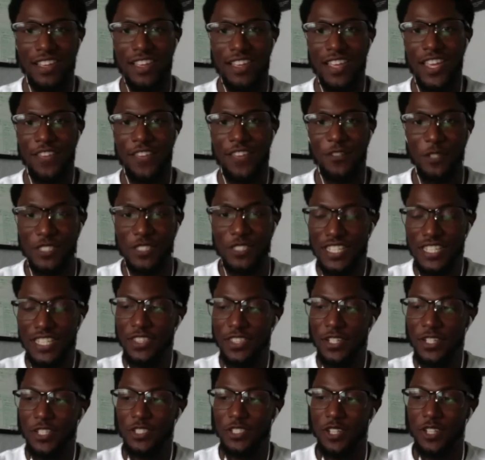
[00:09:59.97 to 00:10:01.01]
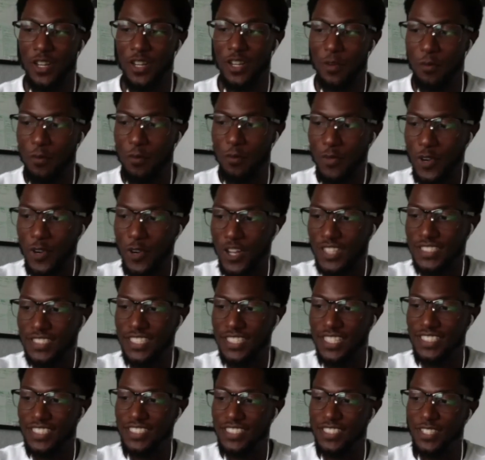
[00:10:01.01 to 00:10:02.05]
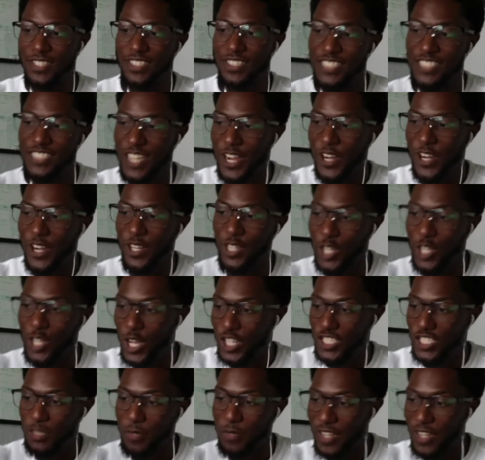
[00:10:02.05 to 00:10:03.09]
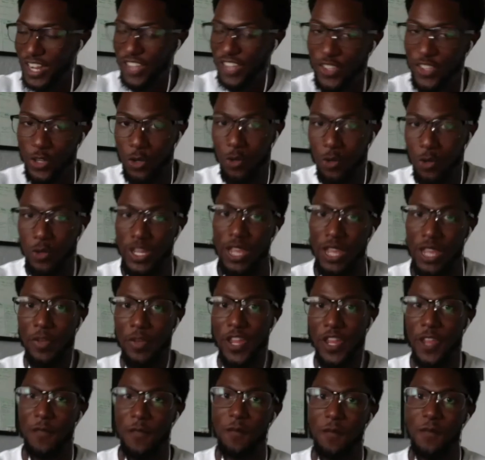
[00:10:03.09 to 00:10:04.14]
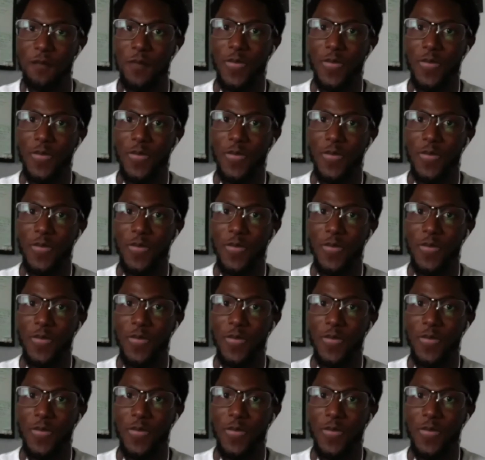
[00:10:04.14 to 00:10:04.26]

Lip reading: if you sit there try to process the entire logic behind the campaign,